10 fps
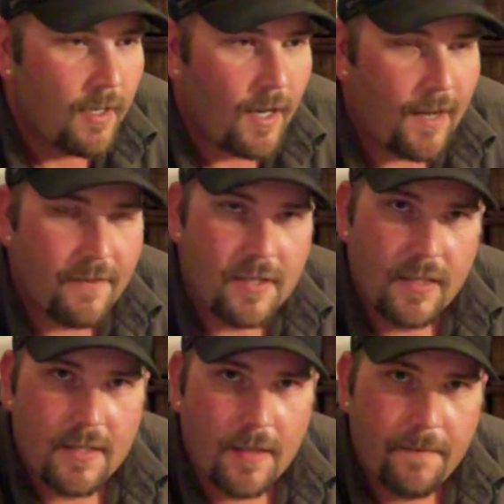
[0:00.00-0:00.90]

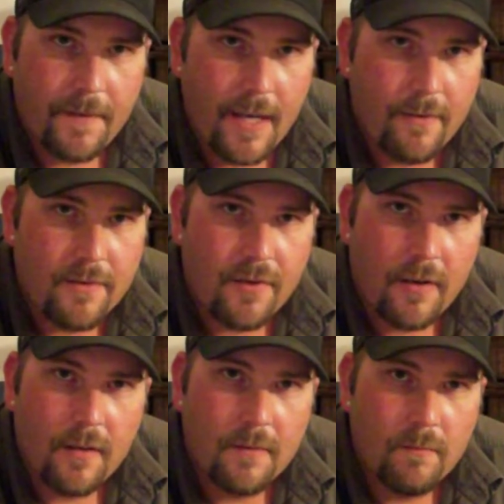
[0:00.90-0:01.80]
Obviously some flavors
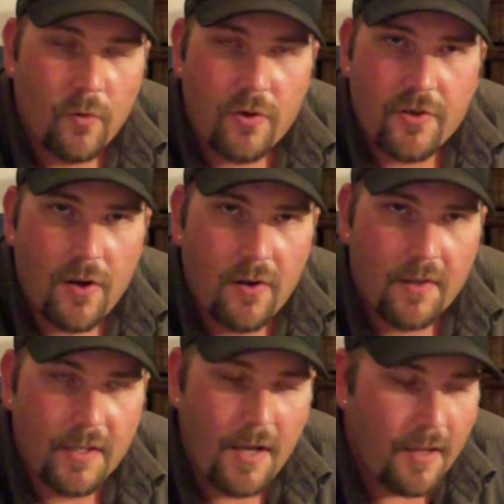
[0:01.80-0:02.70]
are more
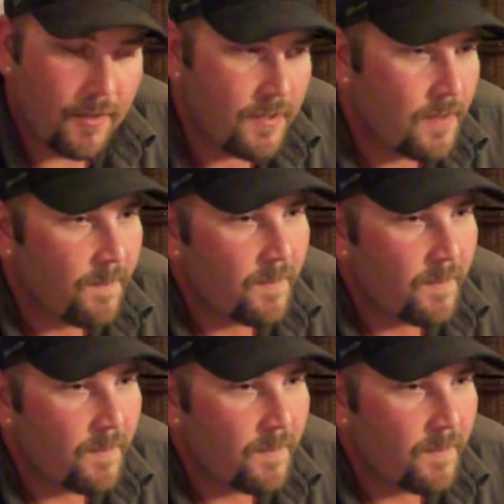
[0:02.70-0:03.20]
stronger than others.